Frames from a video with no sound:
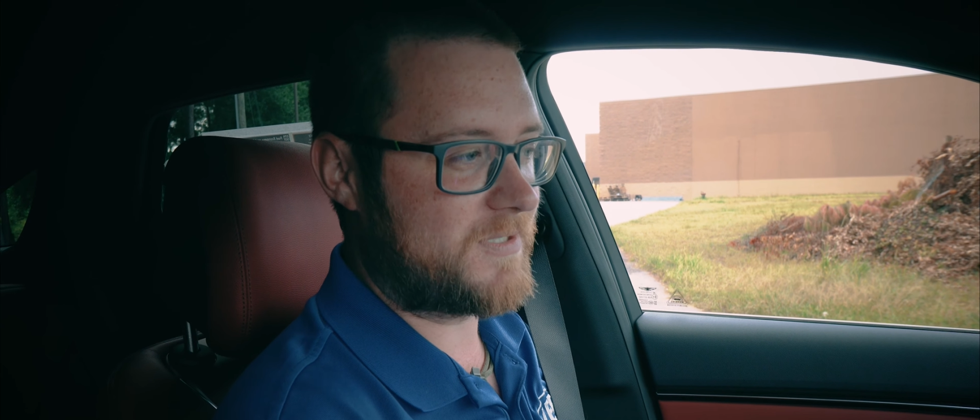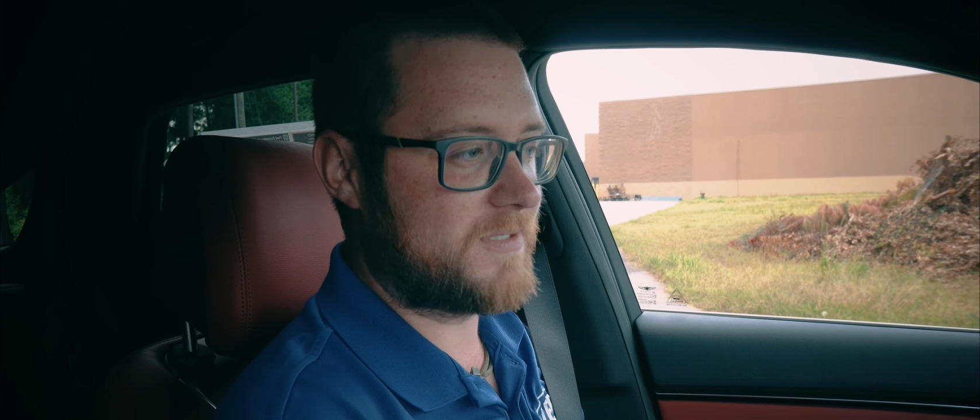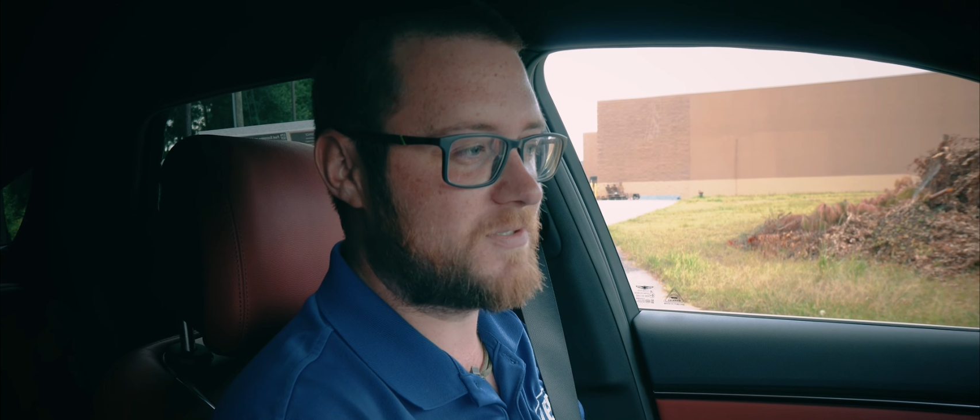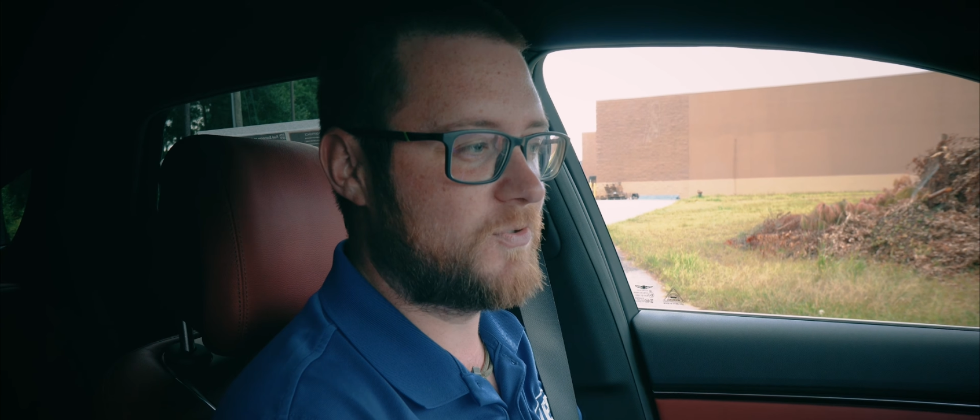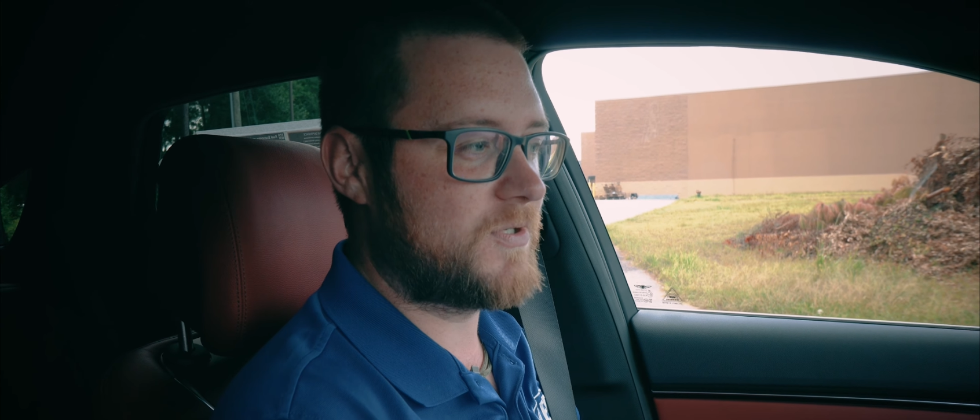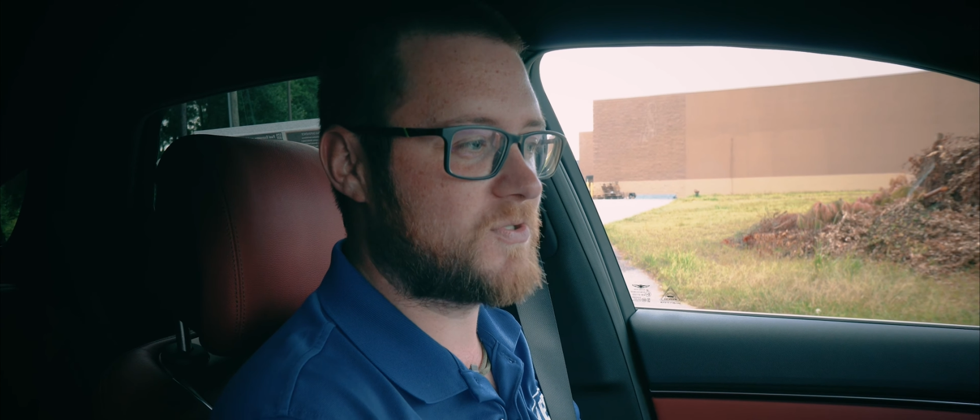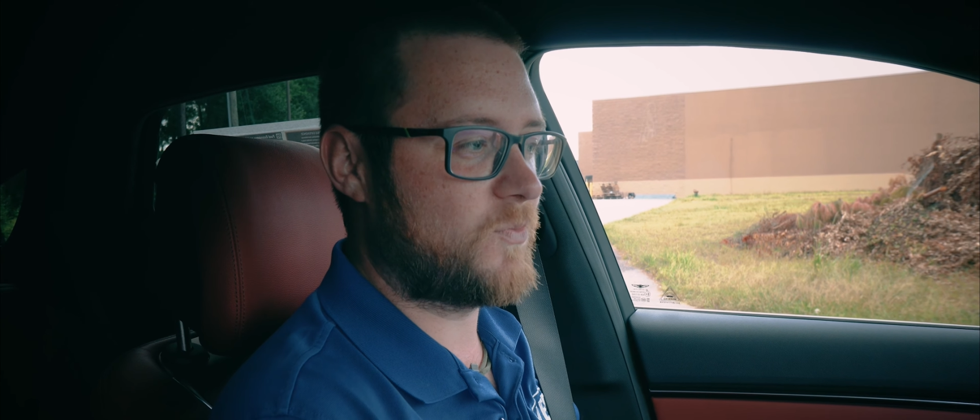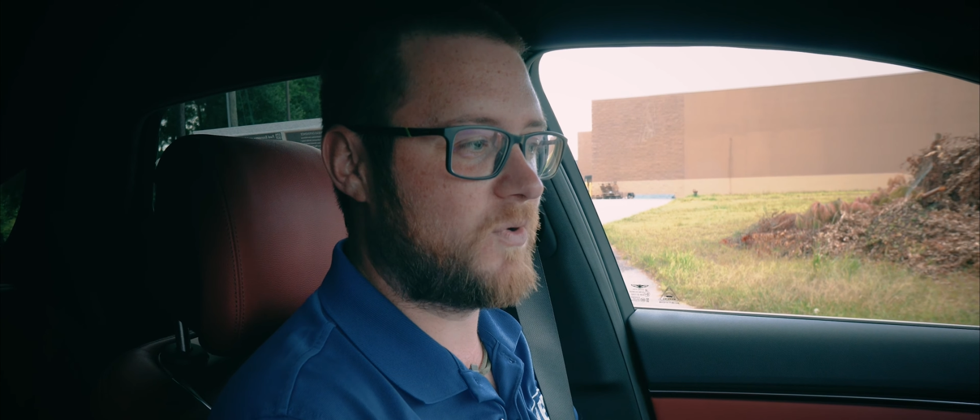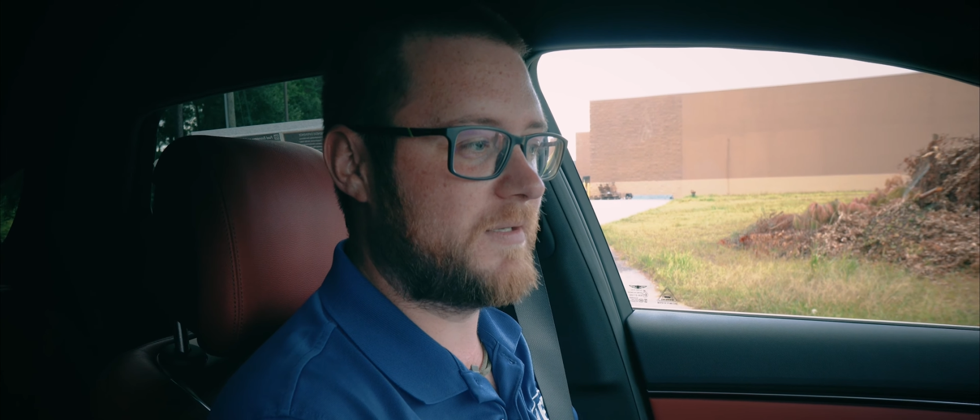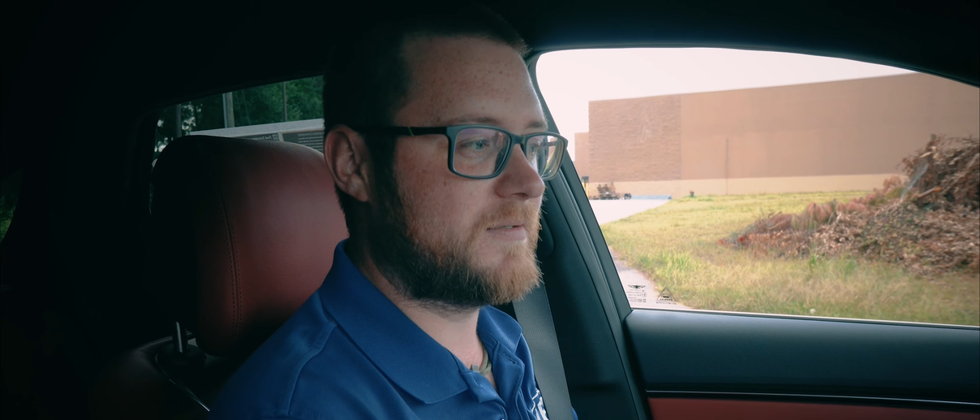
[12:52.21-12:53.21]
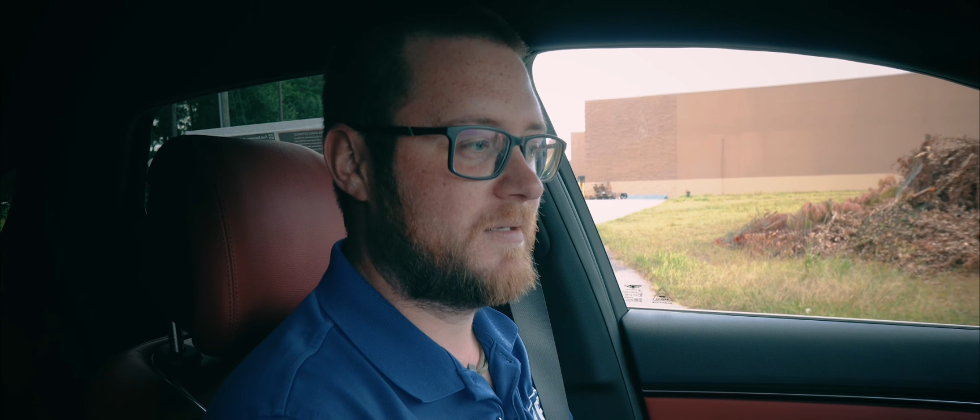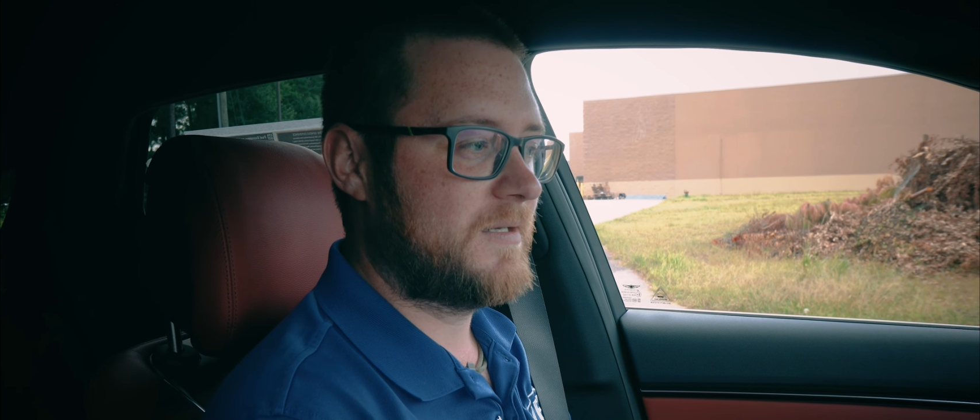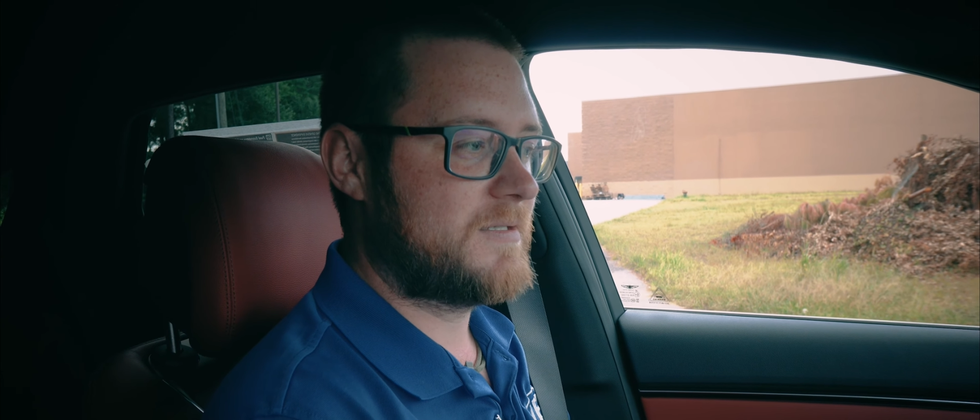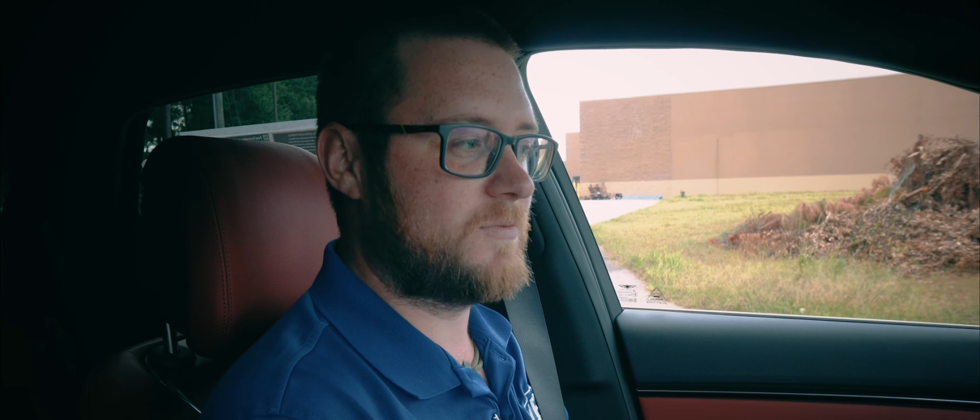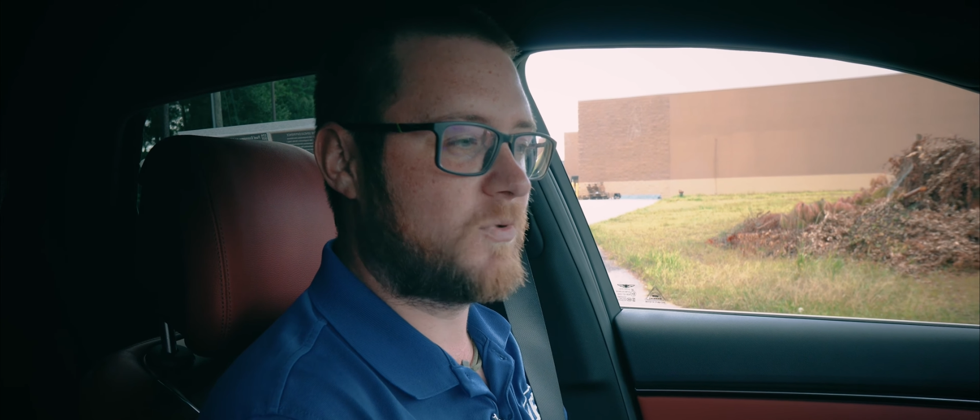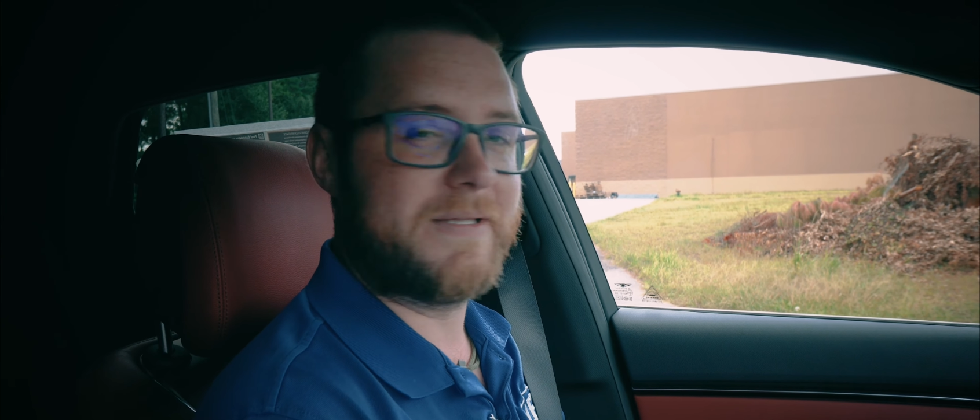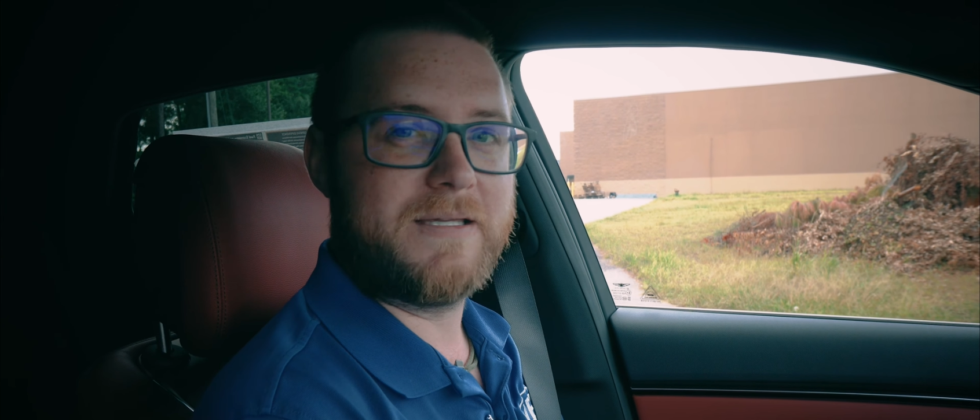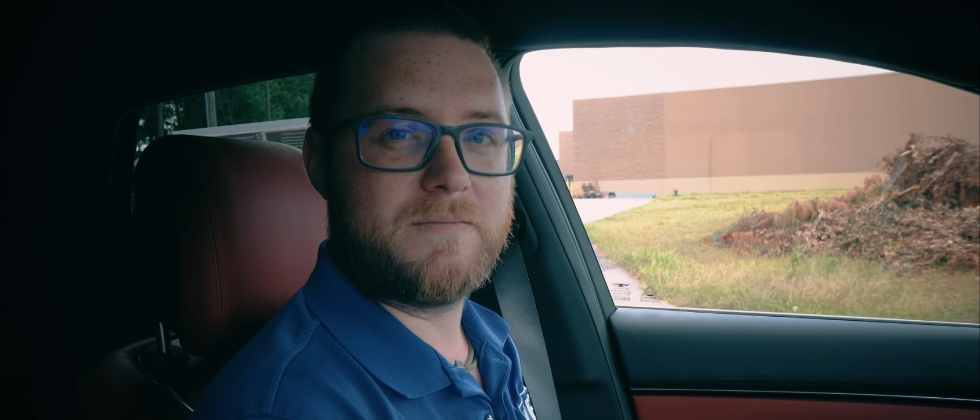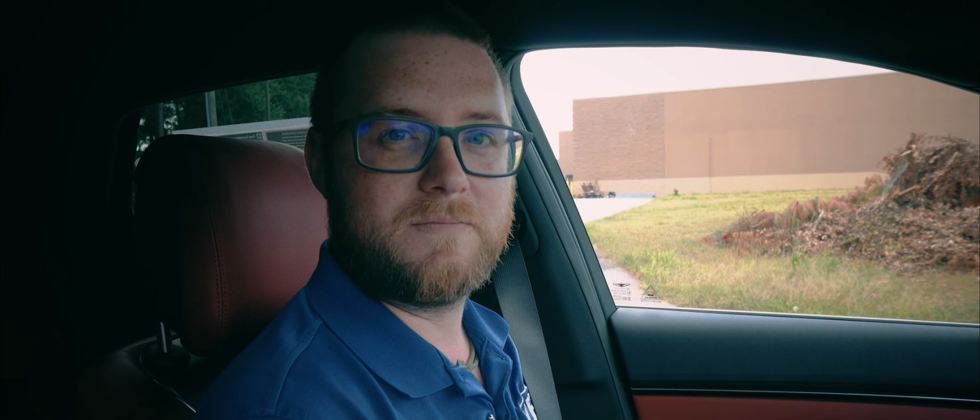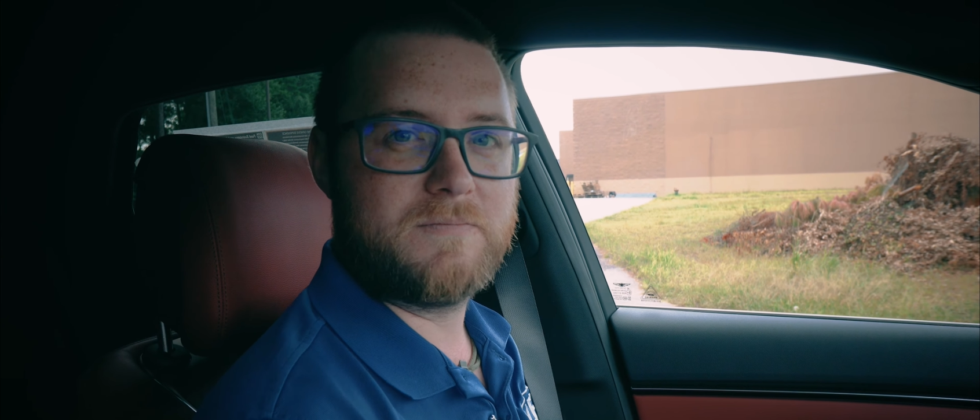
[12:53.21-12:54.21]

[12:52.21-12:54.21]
because who doesn't want to really